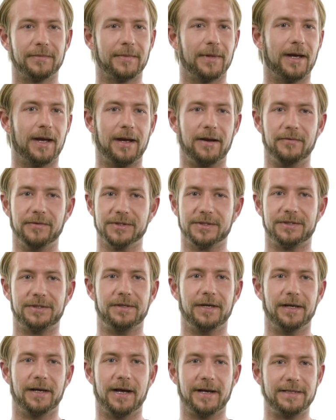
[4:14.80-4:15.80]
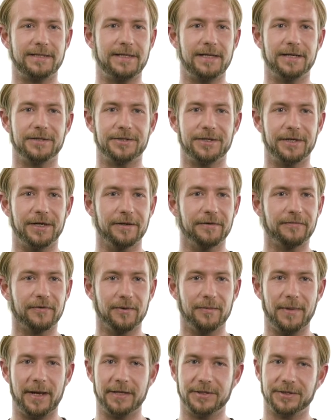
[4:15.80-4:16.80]
I was an IT engineer for
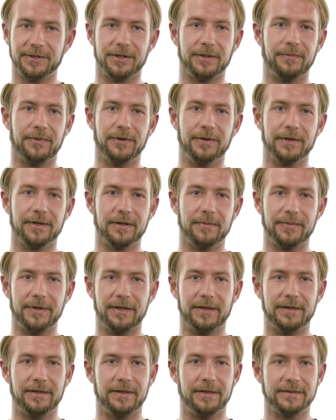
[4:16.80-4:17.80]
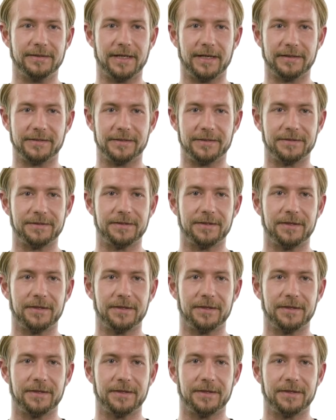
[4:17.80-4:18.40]
a major computer company in Texas.